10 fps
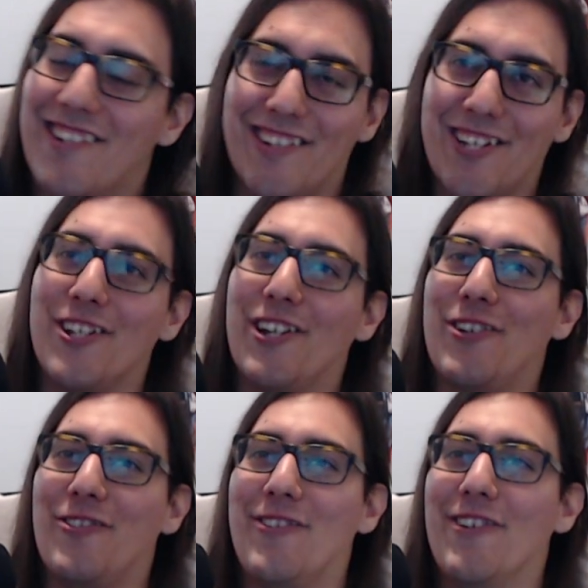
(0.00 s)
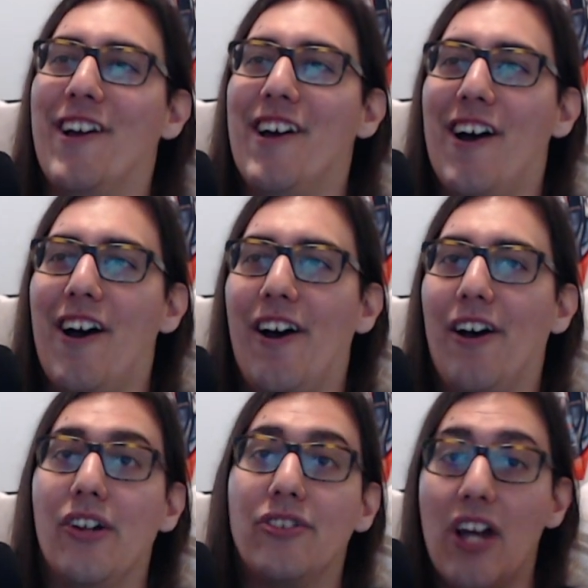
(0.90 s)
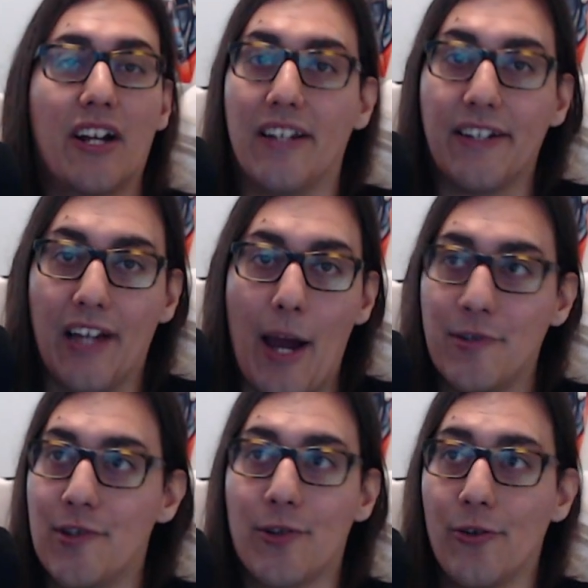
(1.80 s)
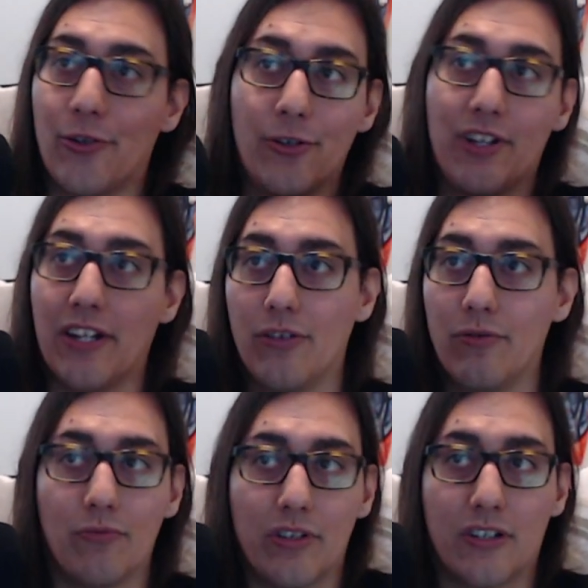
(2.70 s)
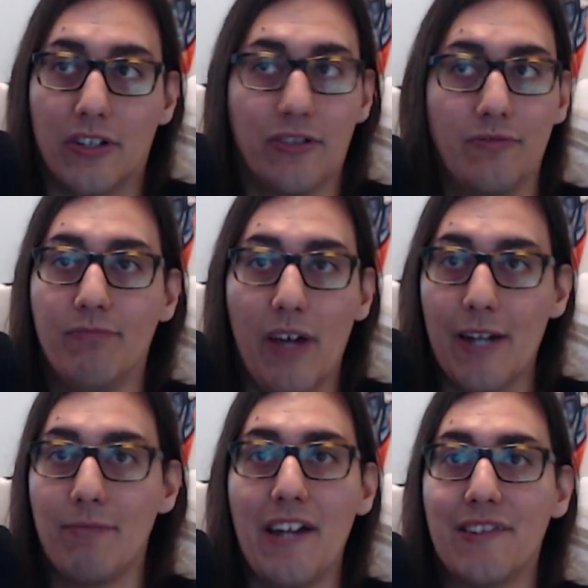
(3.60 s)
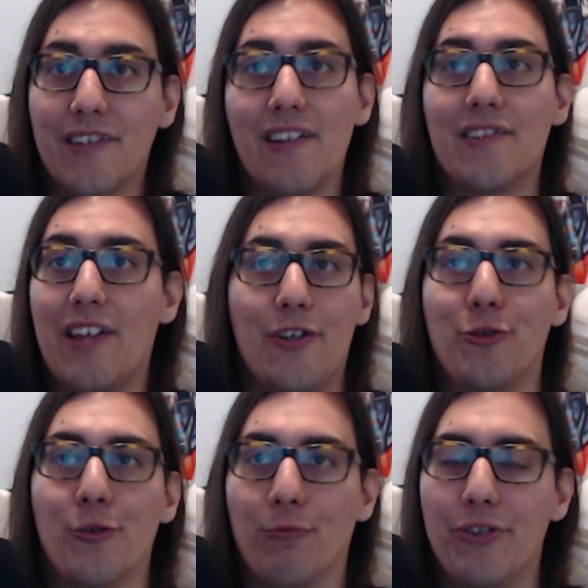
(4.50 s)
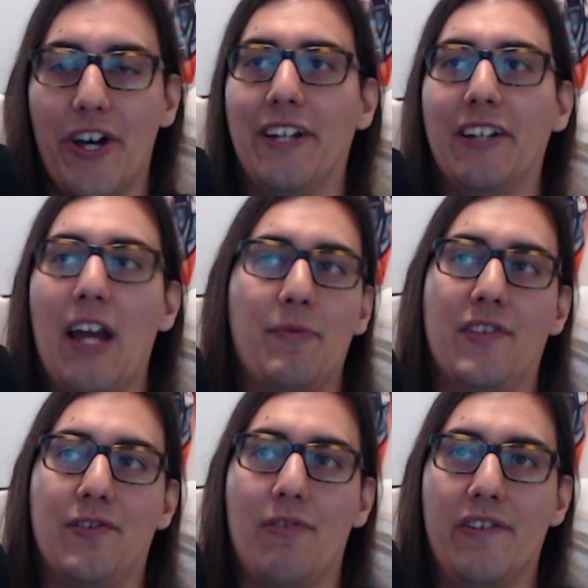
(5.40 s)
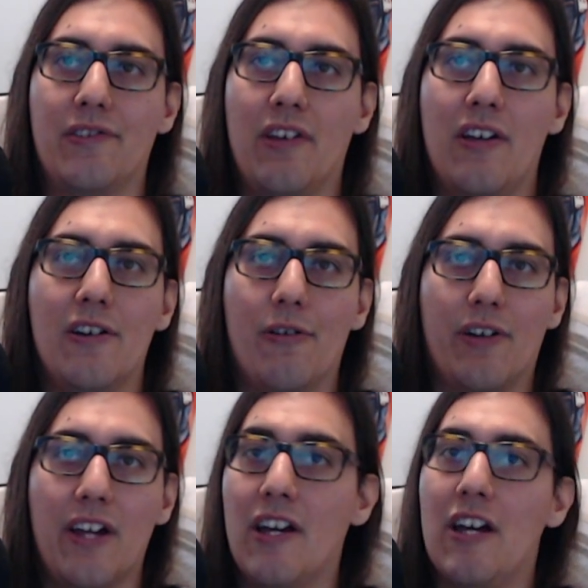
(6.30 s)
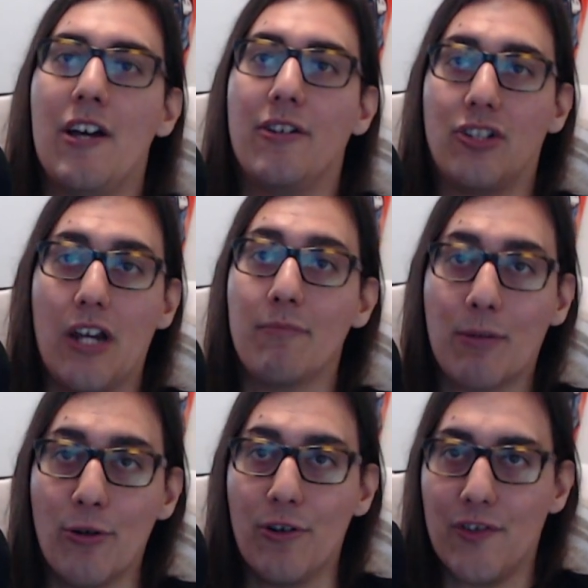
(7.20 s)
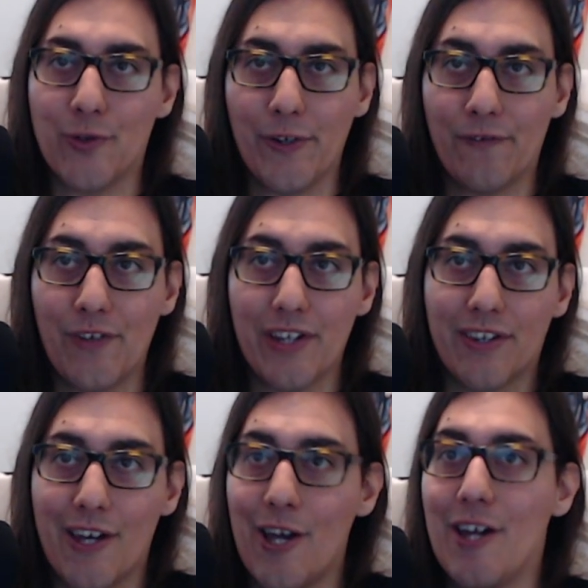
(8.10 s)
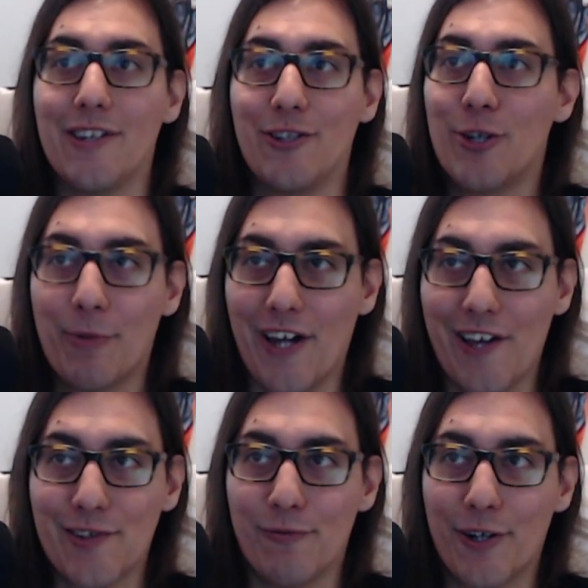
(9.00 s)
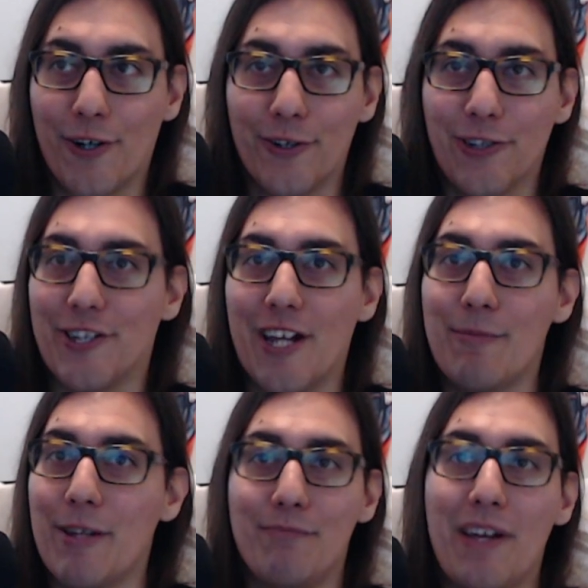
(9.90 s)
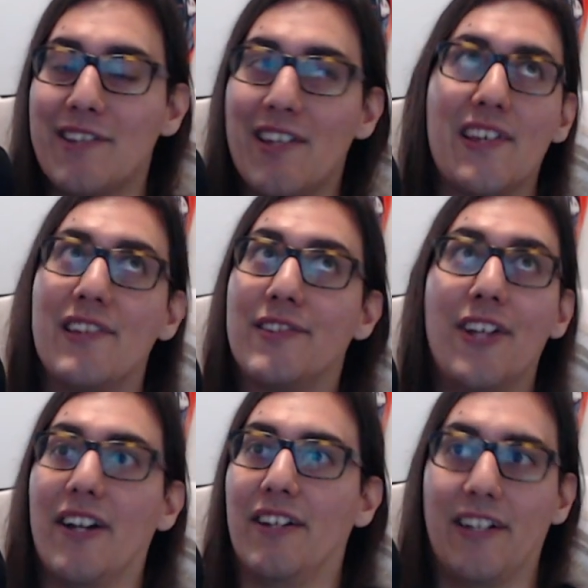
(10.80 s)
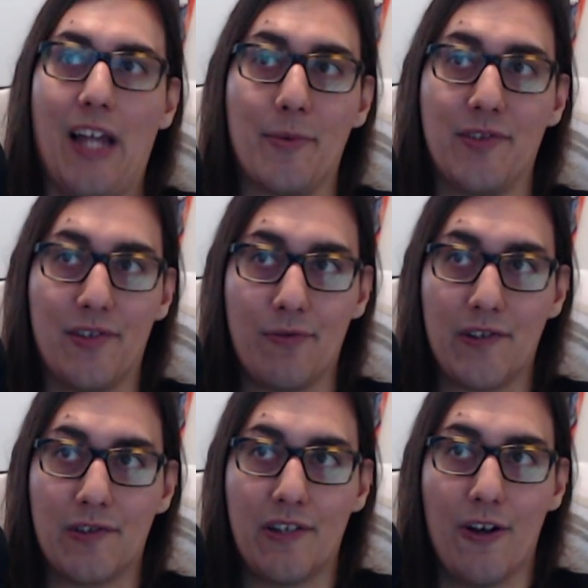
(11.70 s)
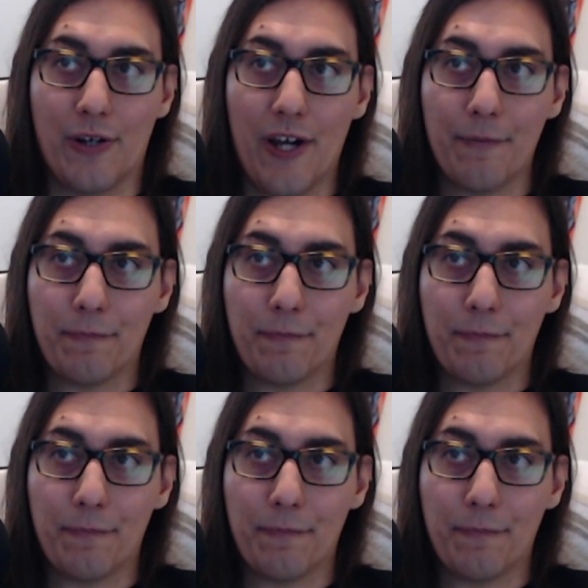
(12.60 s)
like shit on Junior. Not going to lead laps. He's starting third. Like, it made sense that Junior would not lead laps in this race. Okay? Jay McMurray starting 5th in the Chip Ganassi 1 car. Are you kidding me? It makes sense he's not going to lead laps in this race. Okay?